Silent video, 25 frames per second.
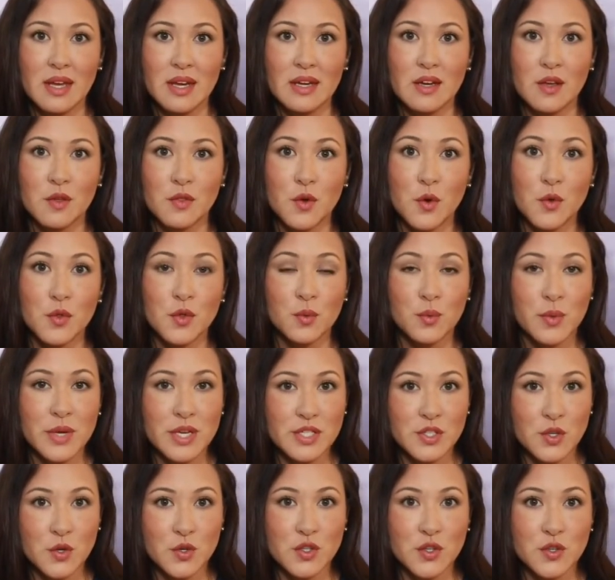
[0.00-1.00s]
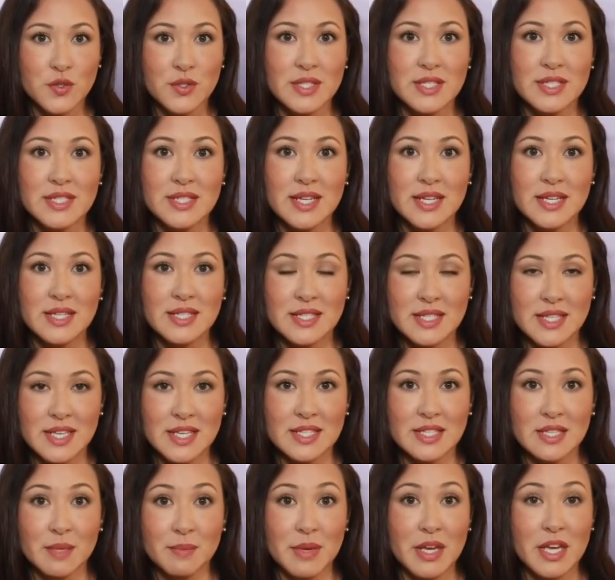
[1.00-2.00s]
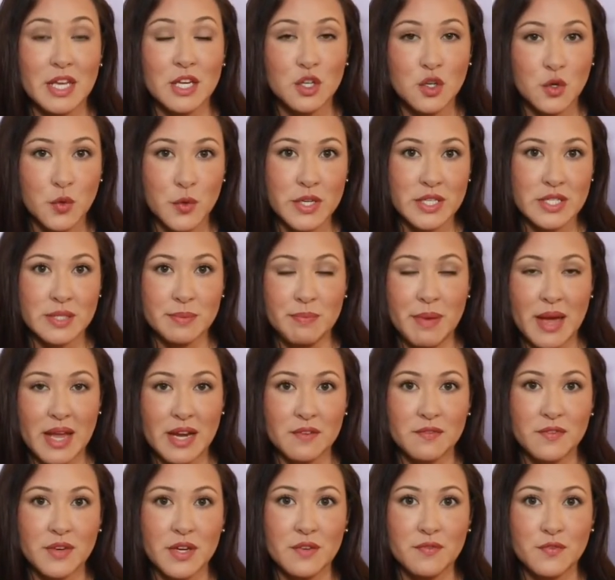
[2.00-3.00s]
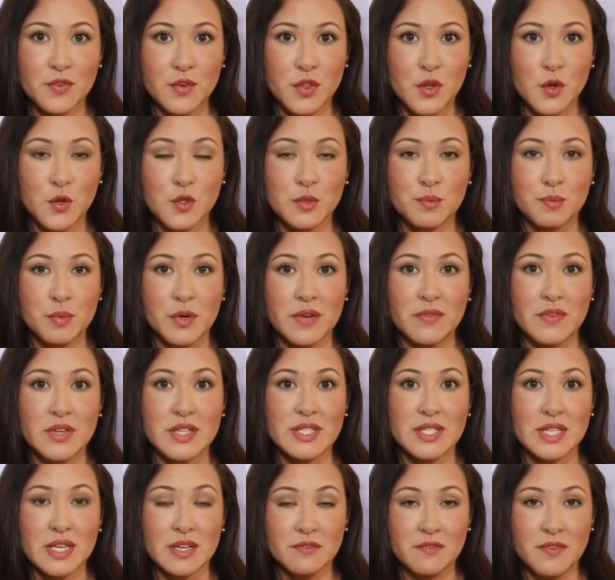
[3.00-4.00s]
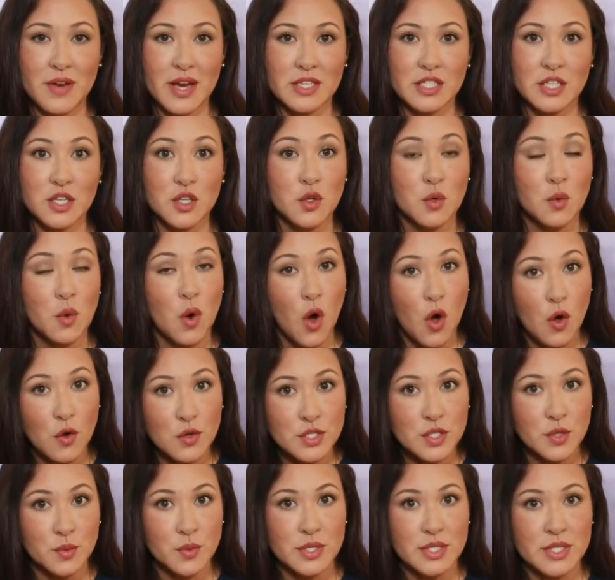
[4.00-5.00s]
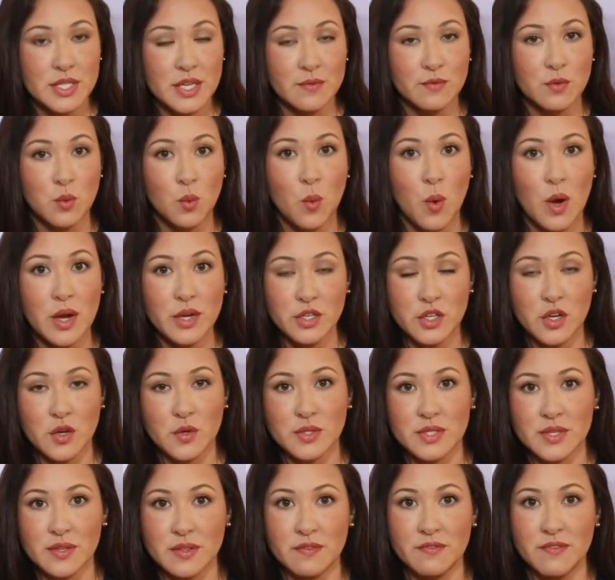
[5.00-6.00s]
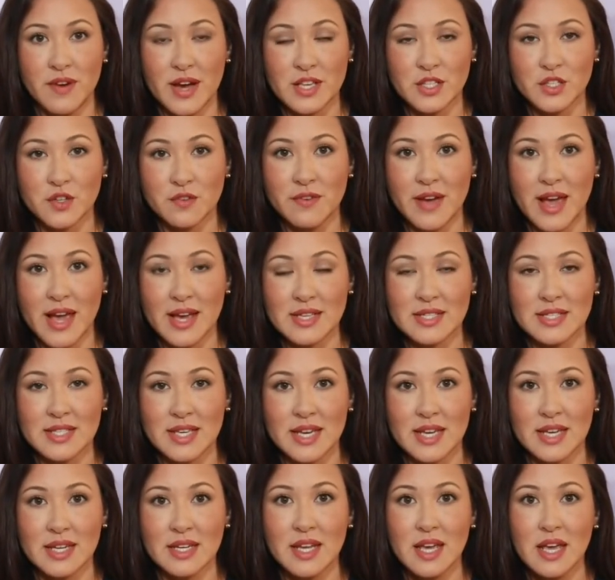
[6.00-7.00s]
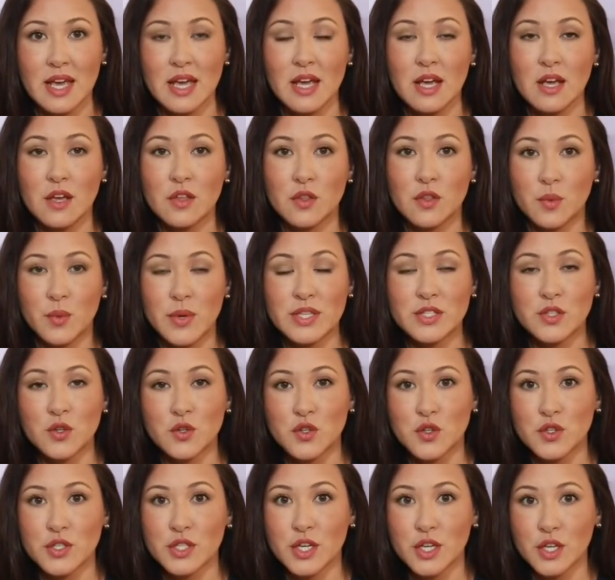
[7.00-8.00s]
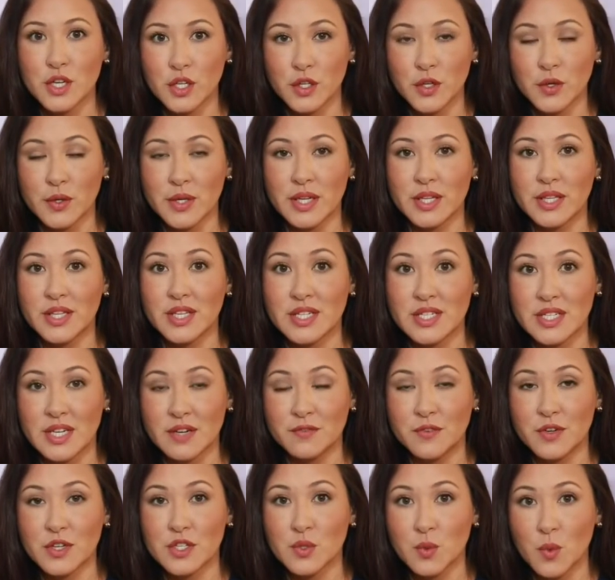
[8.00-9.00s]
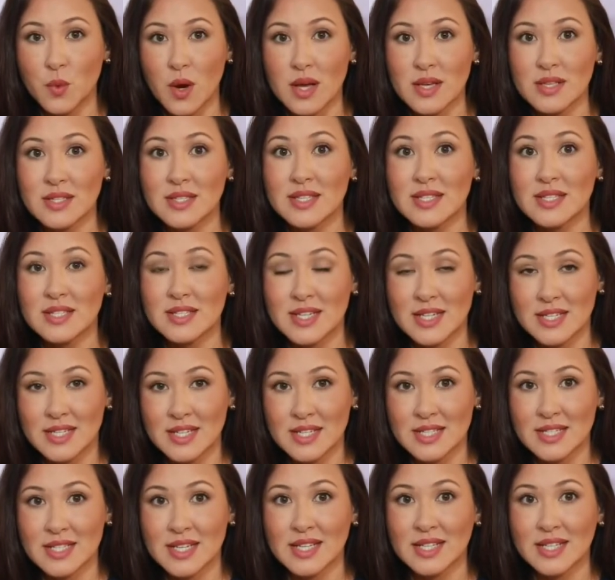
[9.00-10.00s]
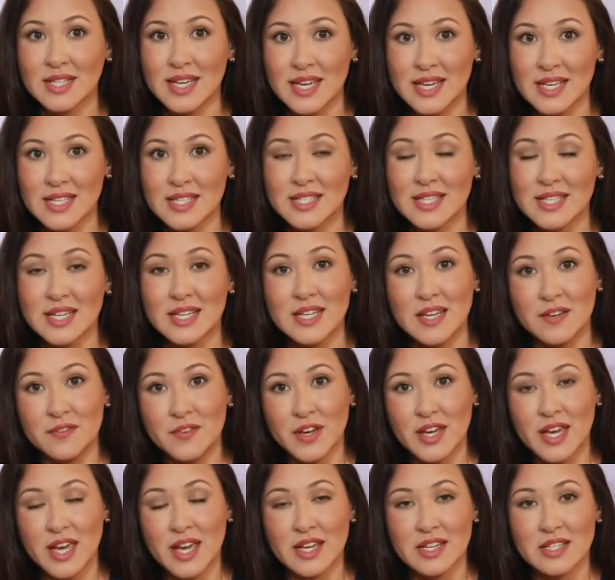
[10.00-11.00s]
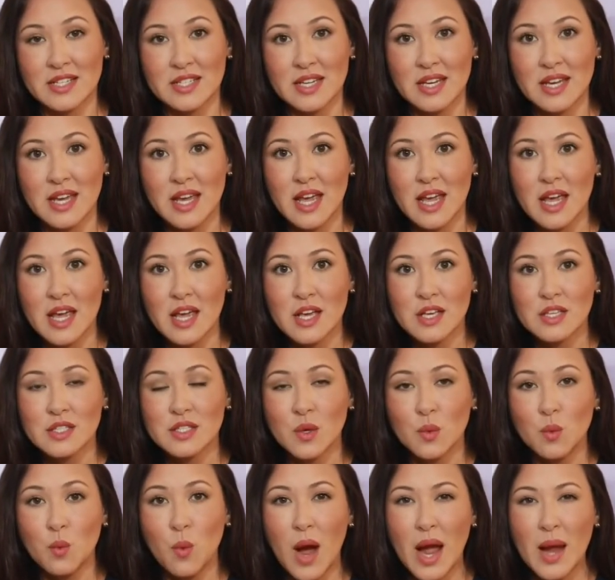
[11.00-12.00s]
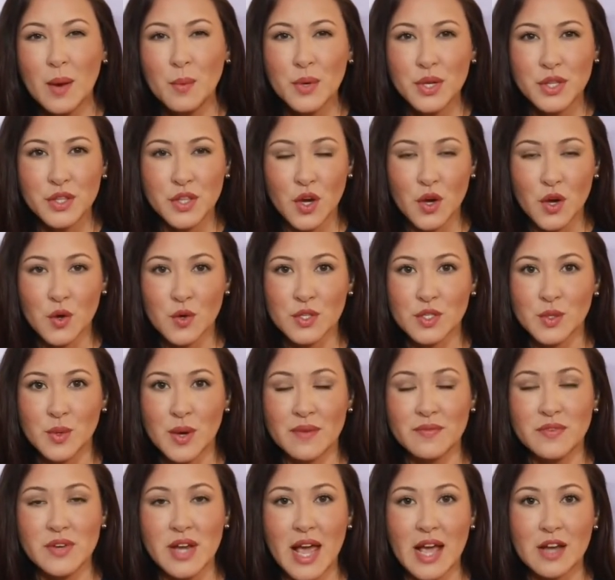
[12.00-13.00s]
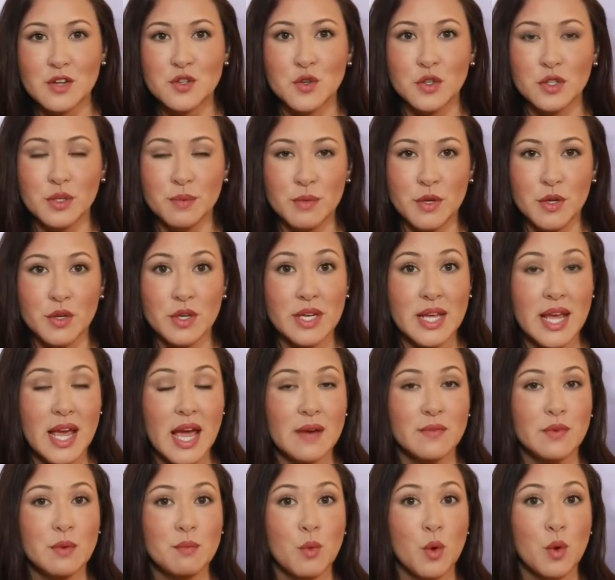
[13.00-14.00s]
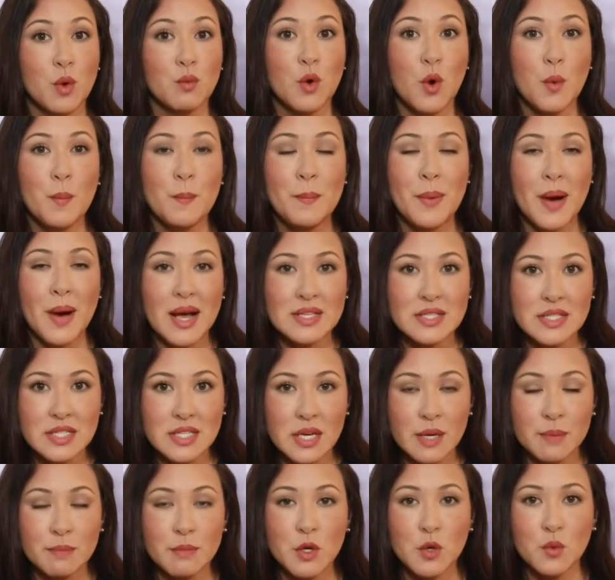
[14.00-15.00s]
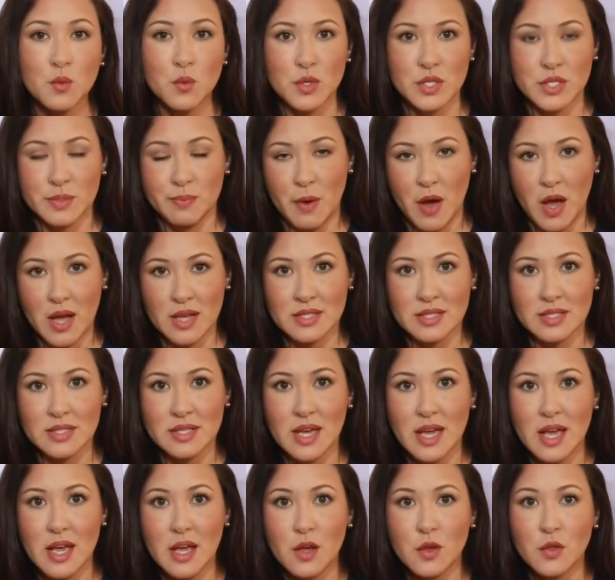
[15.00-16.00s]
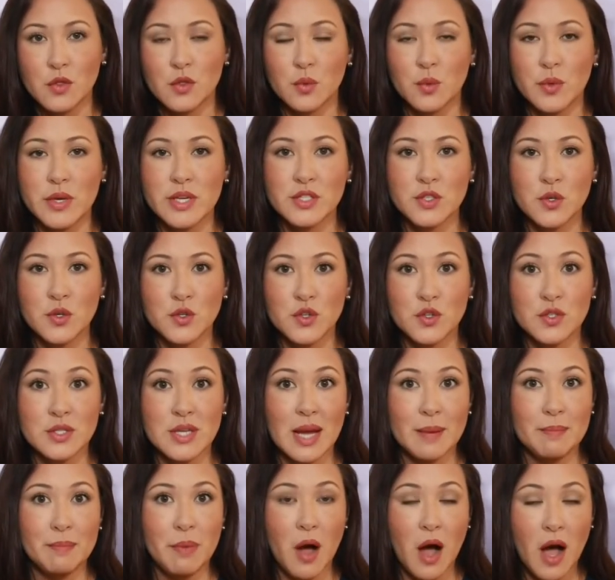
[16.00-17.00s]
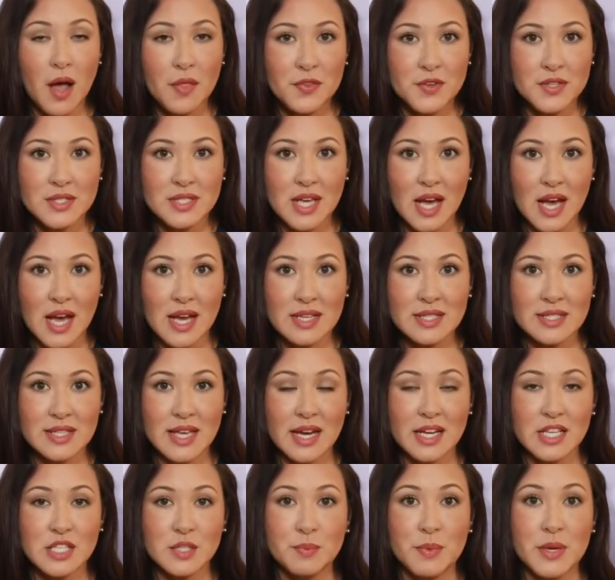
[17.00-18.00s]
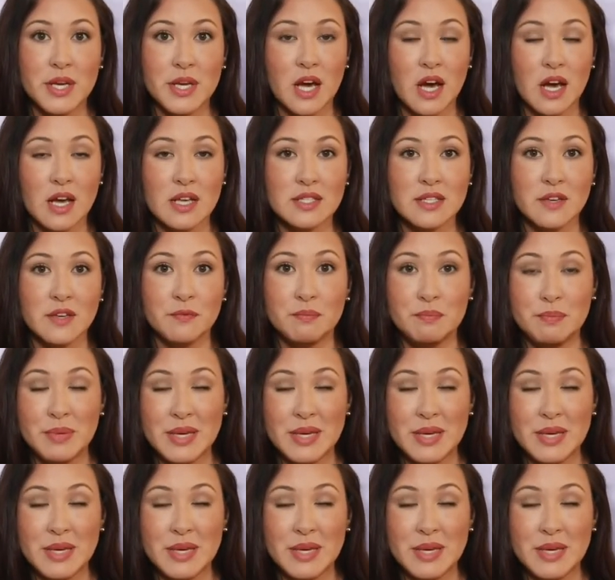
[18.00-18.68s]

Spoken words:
Now, though the researchers did see some increased benefit for those previously infected who also received 1 dose of the Pfizer vaccine, the researchers concluded the difference was statistically insignificant. So why would those who have natural immunity have a more robust immune response? The researchers hypothesized that it's because of